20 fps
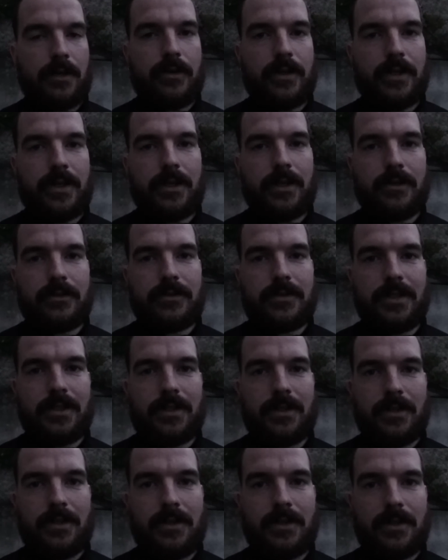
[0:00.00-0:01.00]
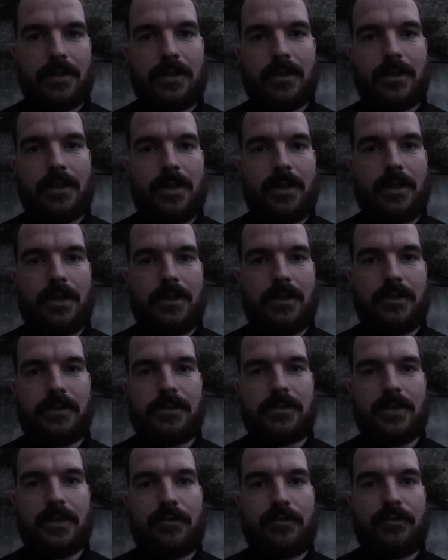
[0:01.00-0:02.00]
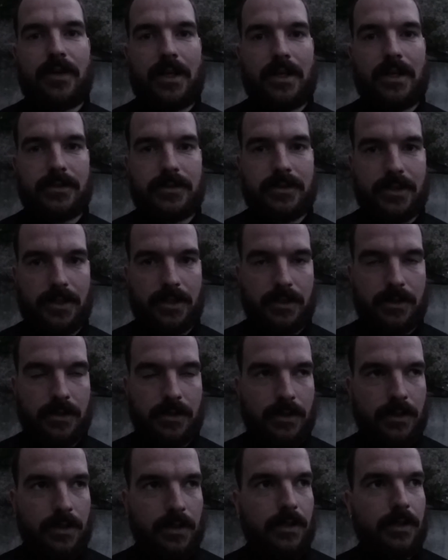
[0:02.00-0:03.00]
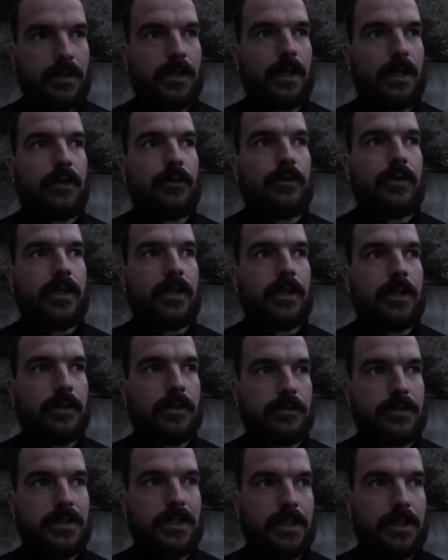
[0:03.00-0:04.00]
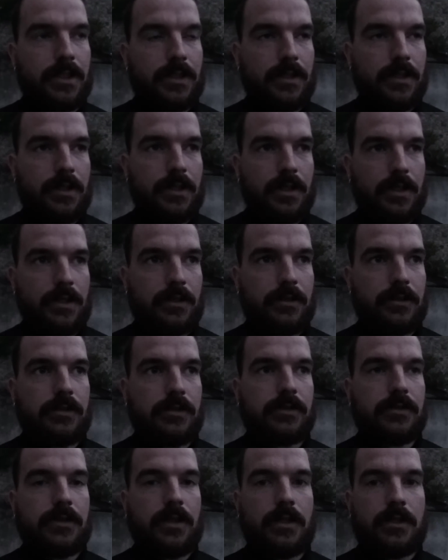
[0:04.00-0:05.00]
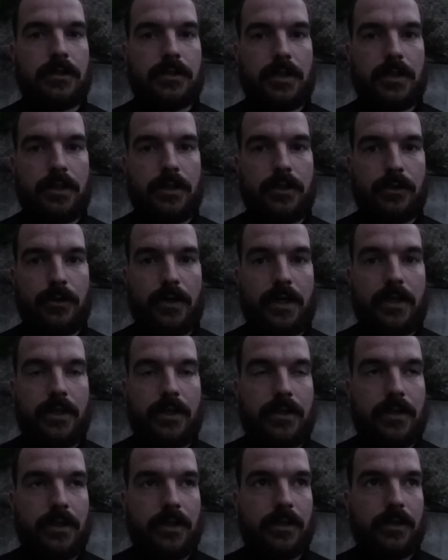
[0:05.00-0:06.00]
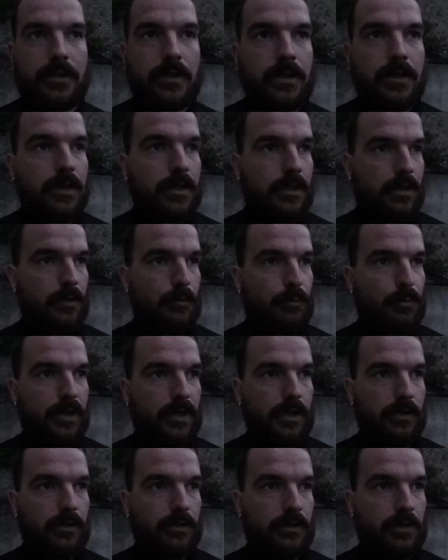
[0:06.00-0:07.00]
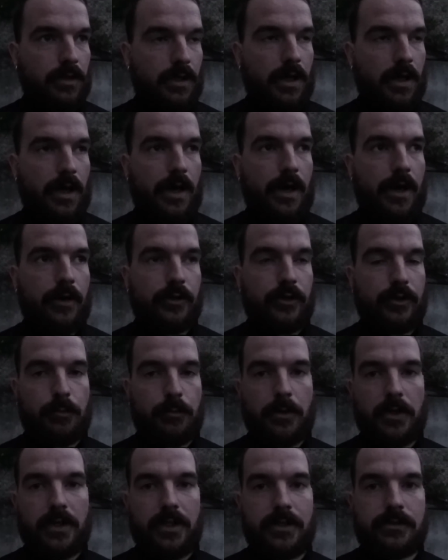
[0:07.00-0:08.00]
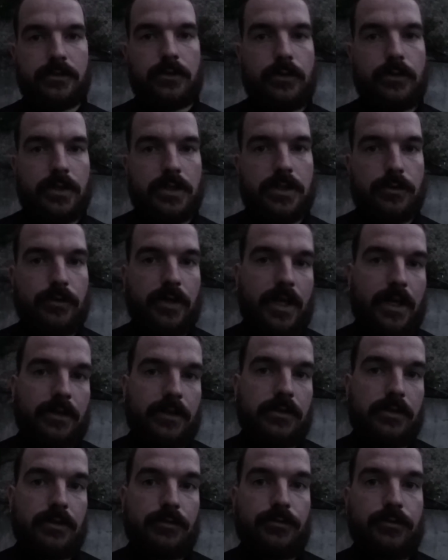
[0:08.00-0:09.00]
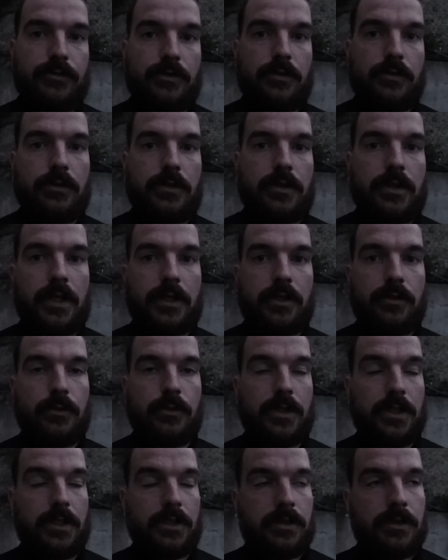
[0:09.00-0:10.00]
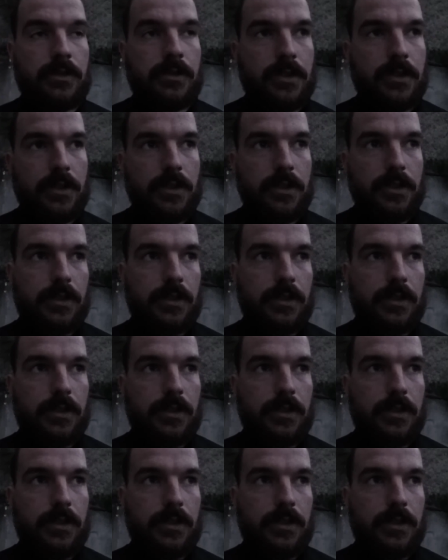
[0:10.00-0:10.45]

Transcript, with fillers: Calorie counting is a fallacy. Calorie counting does not tell you anything about how your body is going to react to the food that you eat.